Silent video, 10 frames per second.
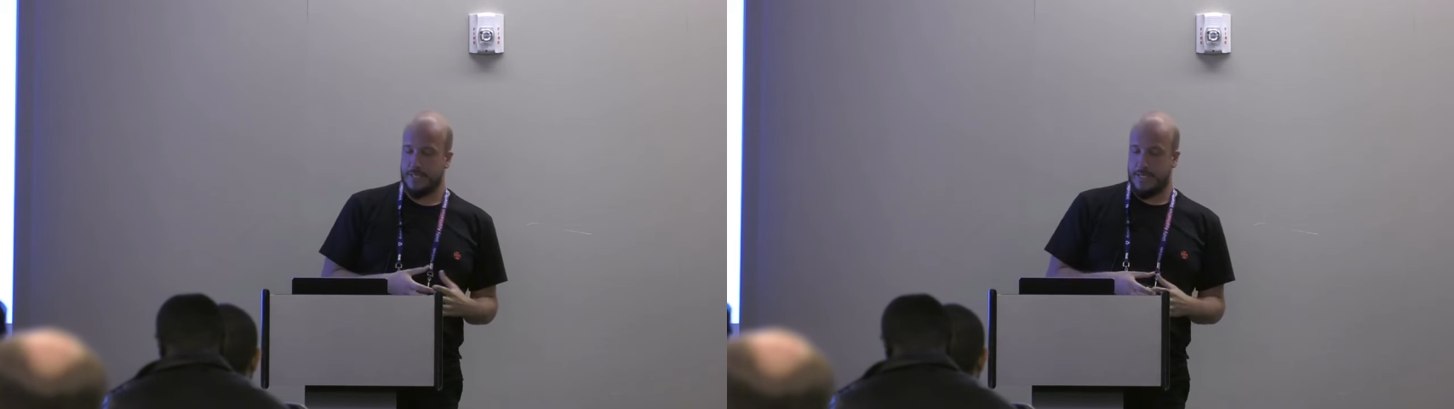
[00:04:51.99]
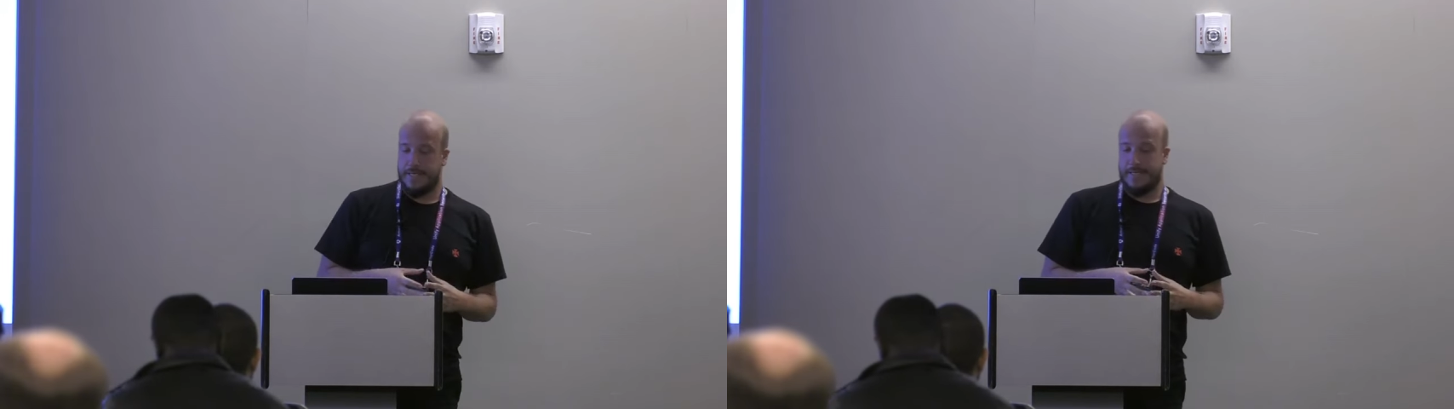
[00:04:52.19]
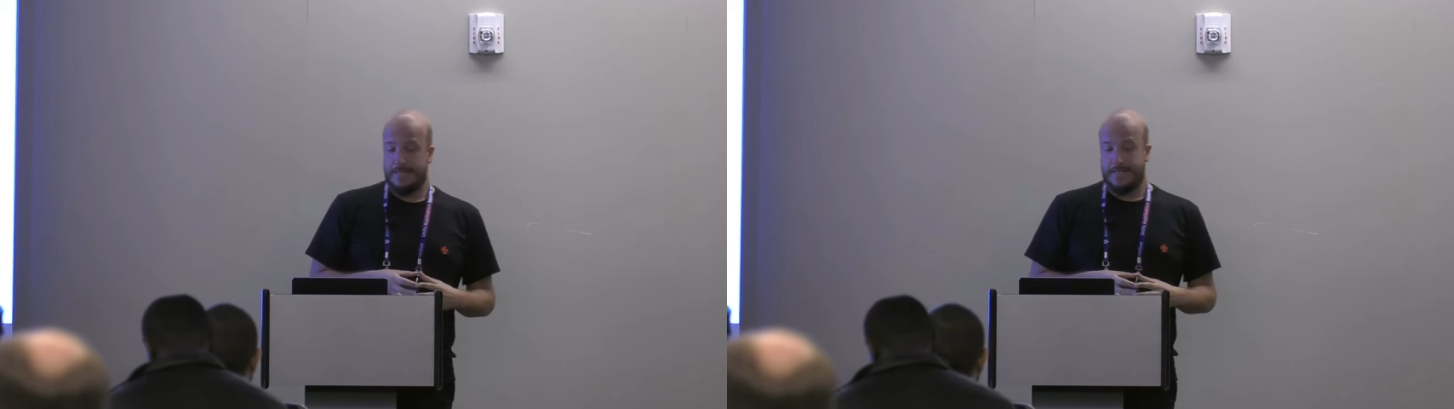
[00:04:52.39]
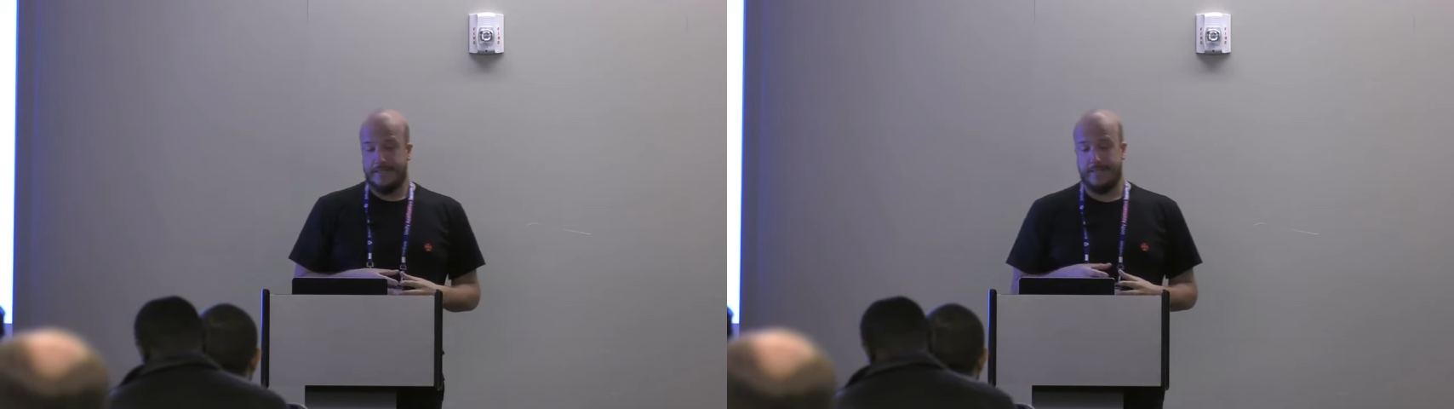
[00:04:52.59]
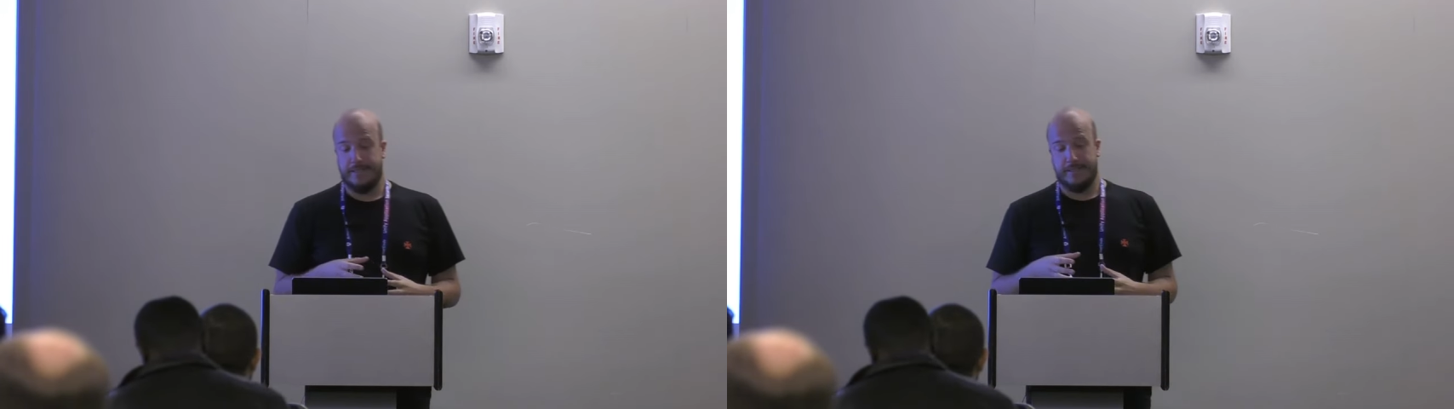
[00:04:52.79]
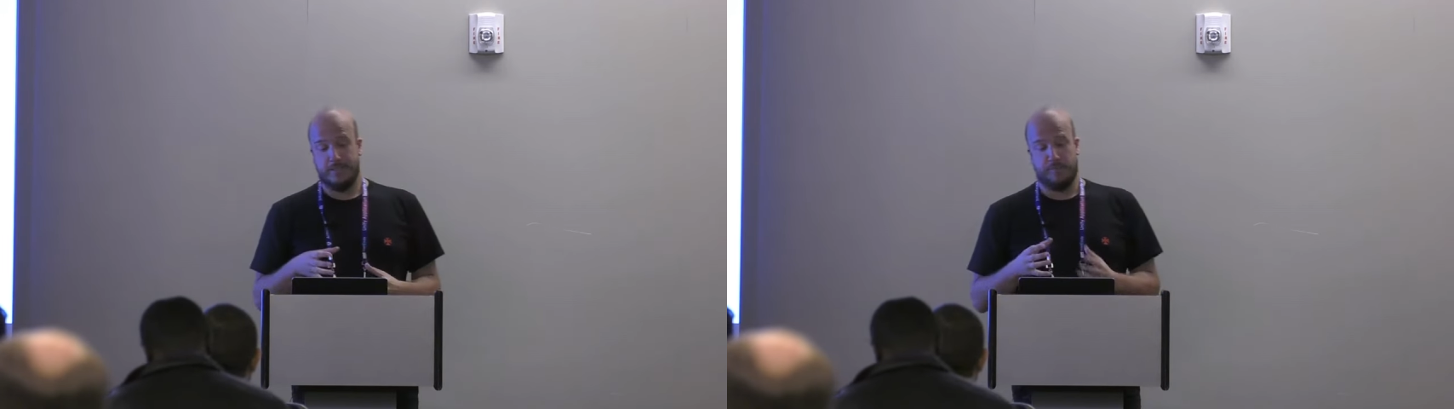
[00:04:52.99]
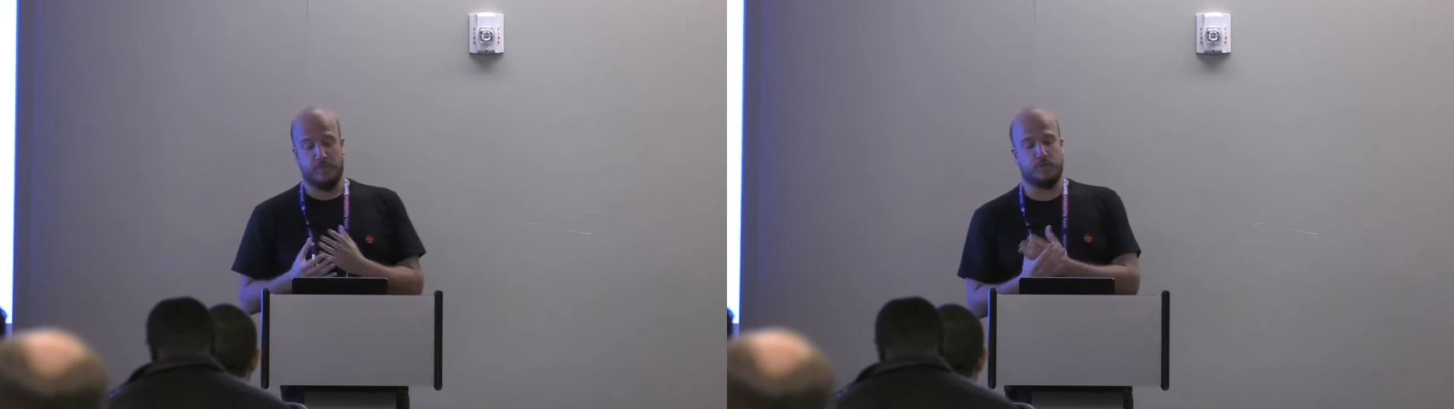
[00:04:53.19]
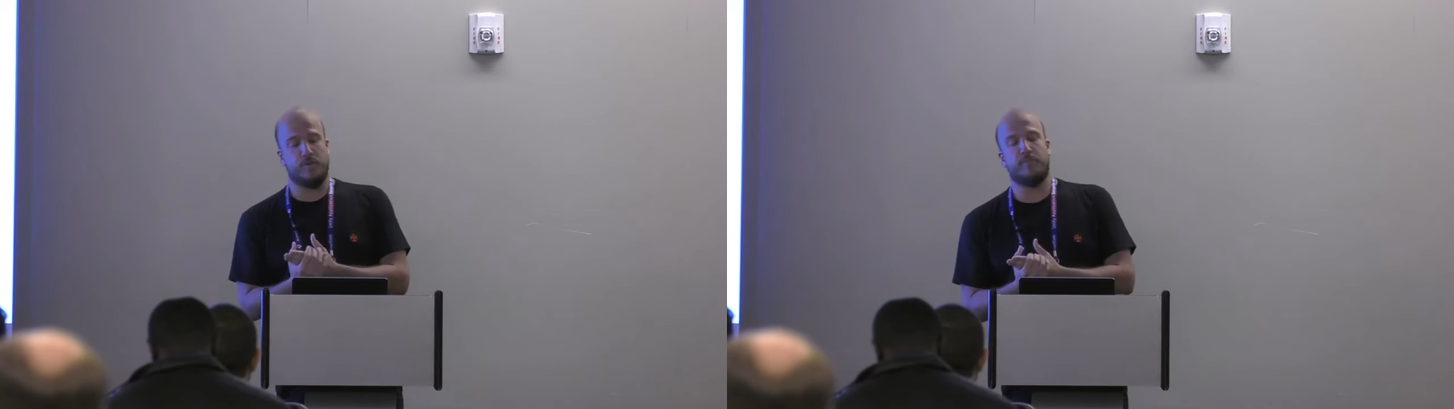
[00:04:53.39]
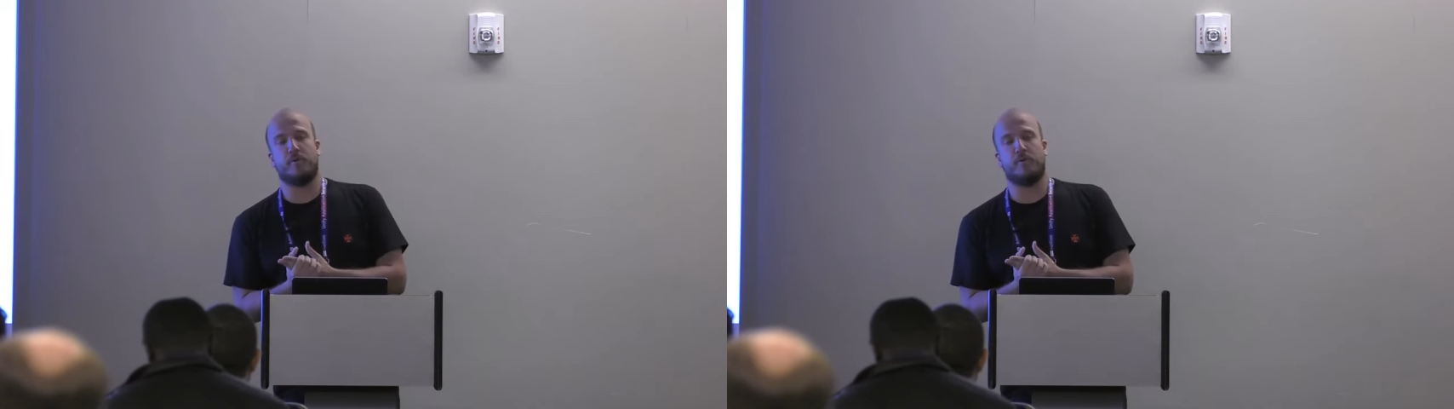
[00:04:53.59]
Uh, it's part to